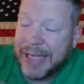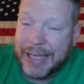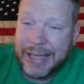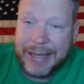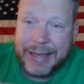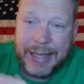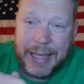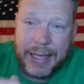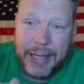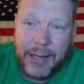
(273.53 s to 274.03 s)
can
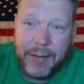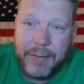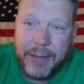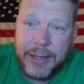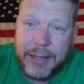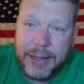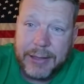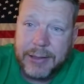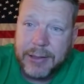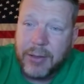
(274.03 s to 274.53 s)
think of that
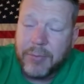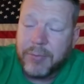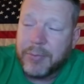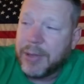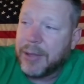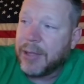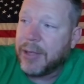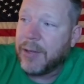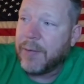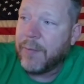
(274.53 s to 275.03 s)
that's going to be
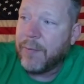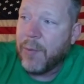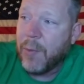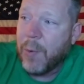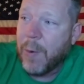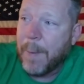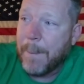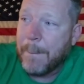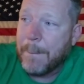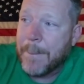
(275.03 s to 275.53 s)
good for.